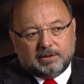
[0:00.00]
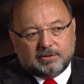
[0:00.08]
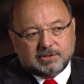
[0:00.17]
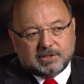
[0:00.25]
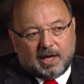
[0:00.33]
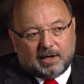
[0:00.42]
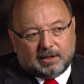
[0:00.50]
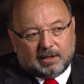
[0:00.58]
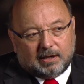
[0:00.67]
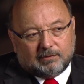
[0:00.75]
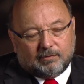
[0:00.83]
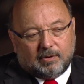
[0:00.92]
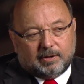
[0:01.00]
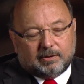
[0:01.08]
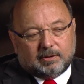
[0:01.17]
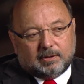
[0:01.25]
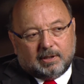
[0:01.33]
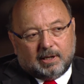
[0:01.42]
there's not a lot of
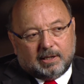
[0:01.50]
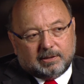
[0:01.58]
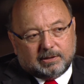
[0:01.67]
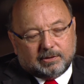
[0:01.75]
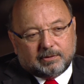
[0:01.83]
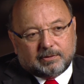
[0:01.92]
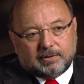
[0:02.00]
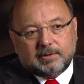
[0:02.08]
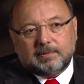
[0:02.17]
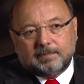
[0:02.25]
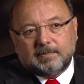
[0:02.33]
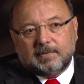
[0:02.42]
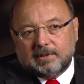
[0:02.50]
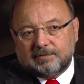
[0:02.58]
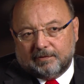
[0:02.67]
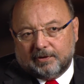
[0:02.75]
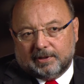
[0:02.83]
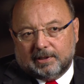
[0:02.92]
water on the Earth,
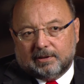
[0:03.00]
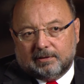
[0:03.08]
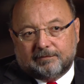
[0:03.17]
very little.